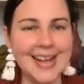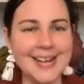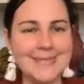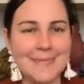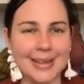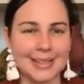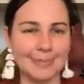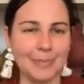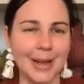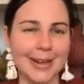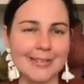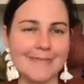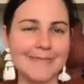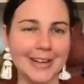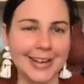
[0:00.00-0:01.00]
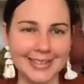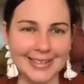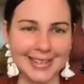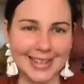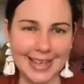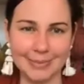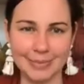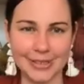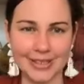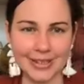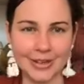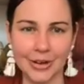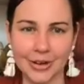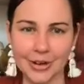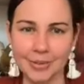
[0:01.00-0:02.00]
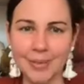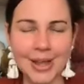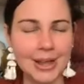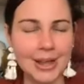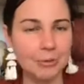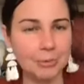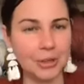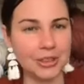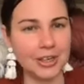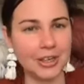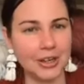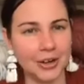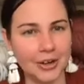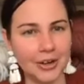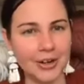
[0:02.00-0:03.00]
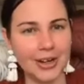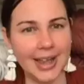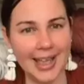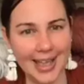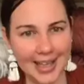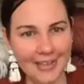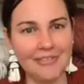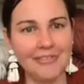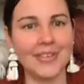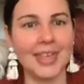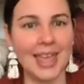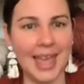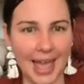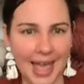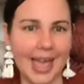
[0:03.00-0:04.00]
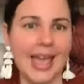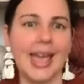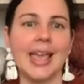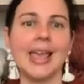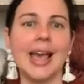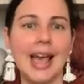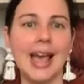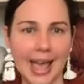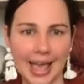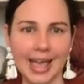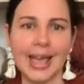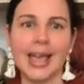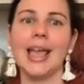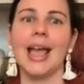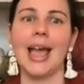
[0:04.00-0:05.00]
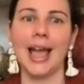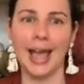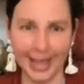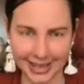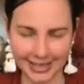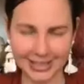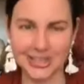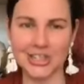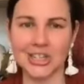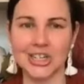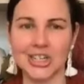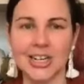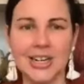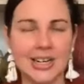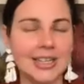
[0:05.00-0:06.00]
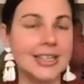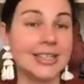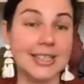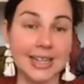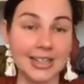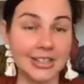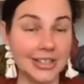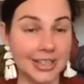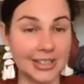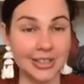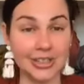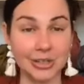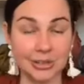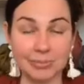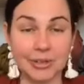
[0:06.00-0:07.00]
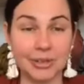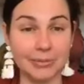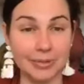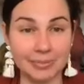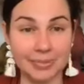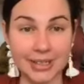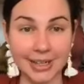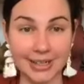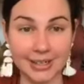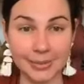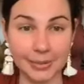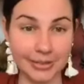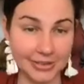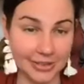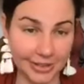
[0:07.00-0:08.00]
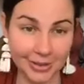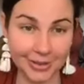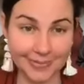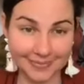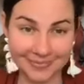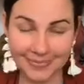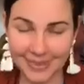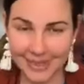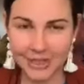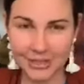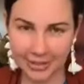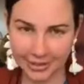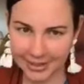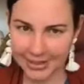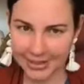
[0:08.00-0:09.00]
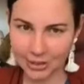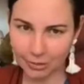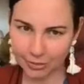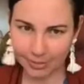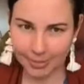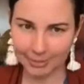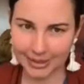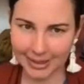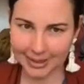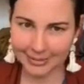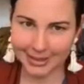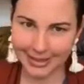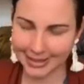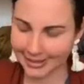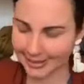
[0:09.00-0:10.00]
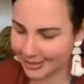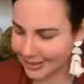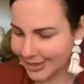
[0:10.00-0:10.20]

as part of Finders Keepers at Home with the code FKAH. That's actually at the top of the website as well. So you don't need to remember that one either.